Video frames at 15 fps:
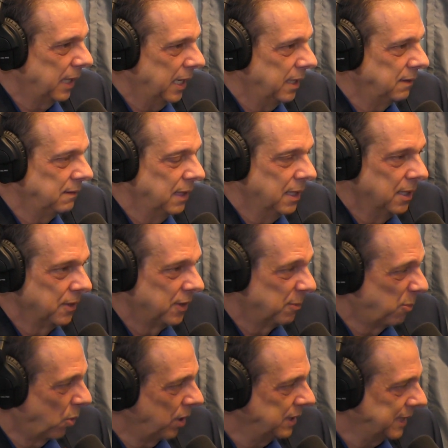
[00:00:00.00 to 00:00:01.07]
And the
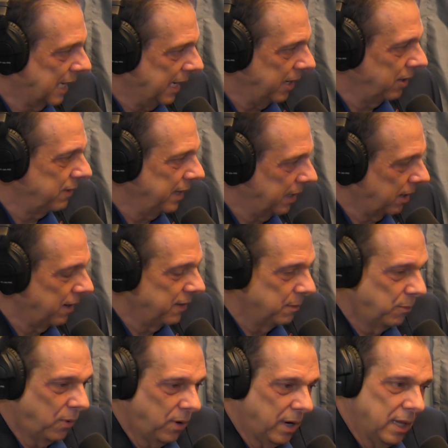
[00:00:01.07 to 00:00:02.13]
more dire they are, the
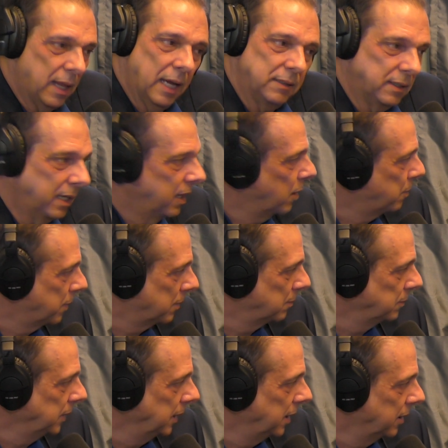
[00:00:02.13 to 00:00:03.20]
more I like to help them,
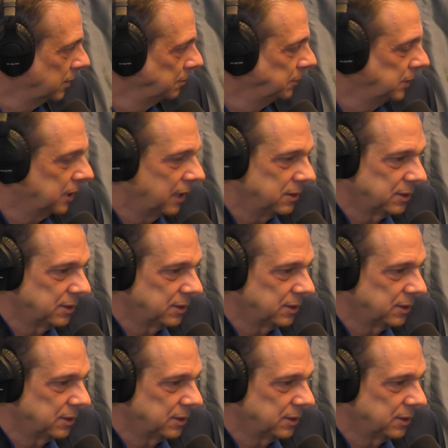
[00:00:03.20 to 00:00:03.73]
So that's